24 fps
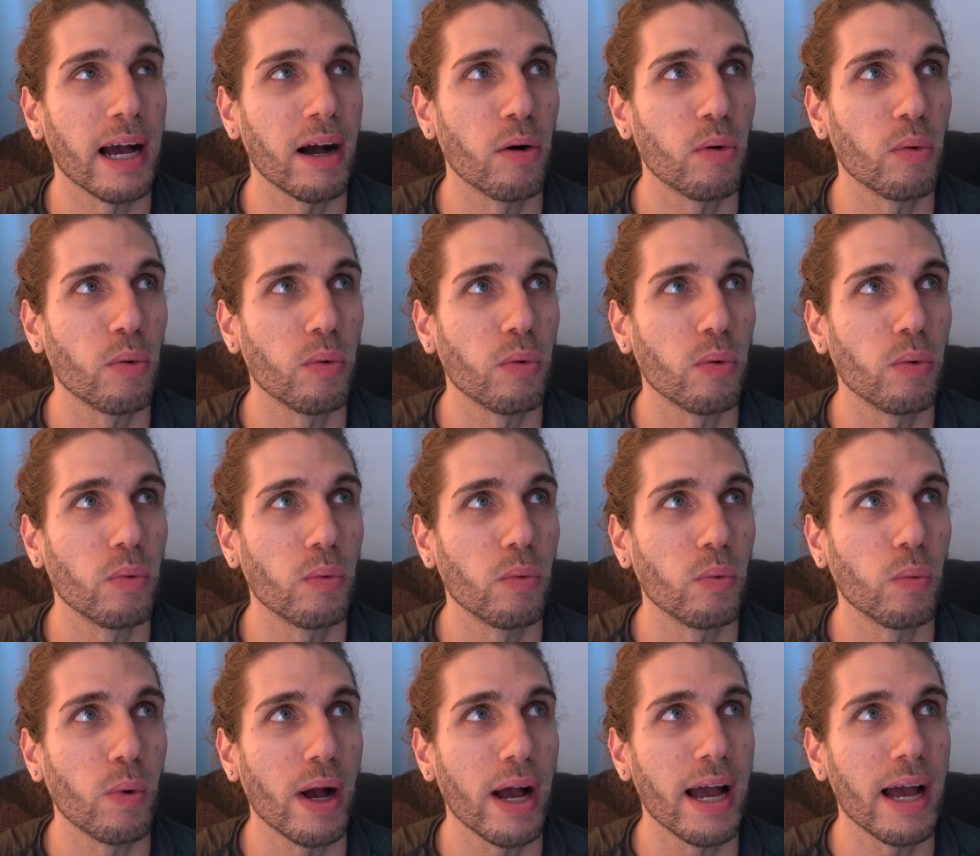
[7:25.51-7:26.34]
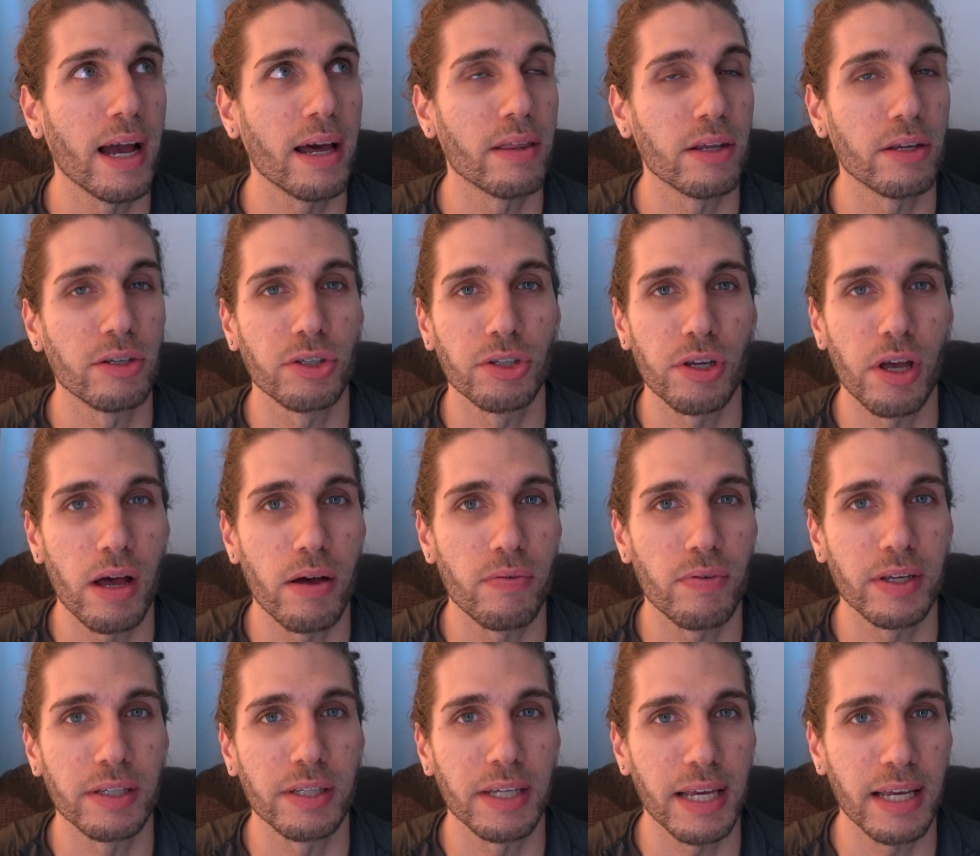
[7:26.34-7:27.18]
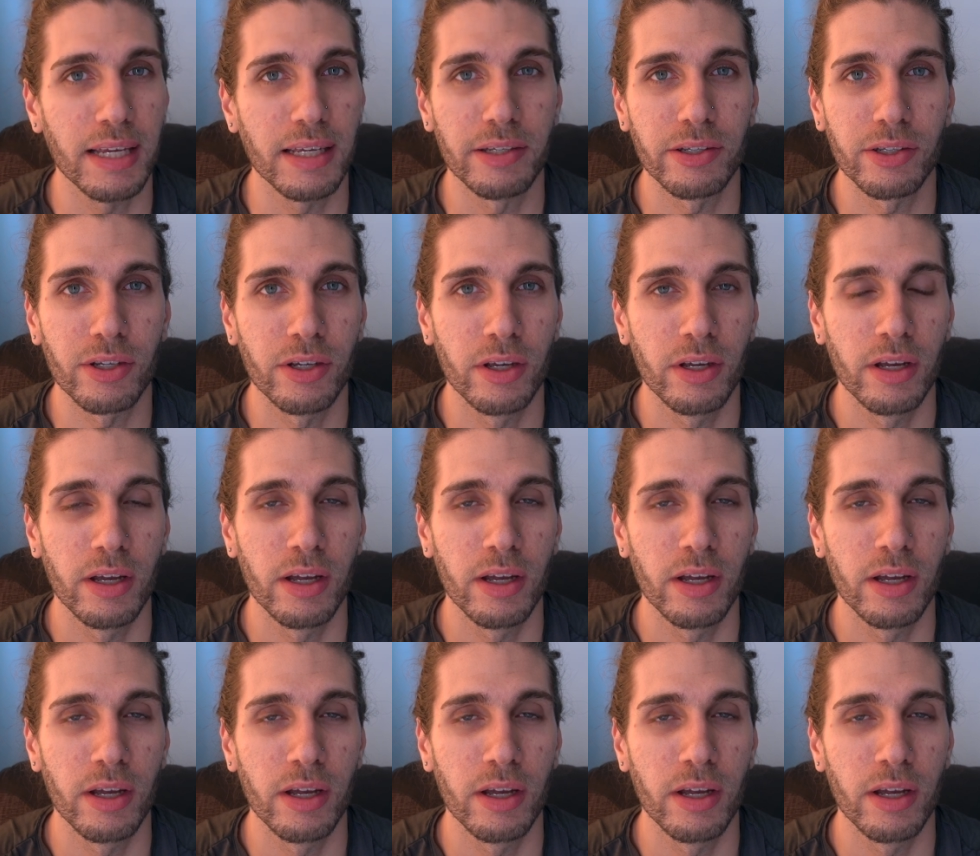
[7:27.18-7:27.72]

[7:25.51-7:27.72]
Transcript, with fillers: out where the surface is.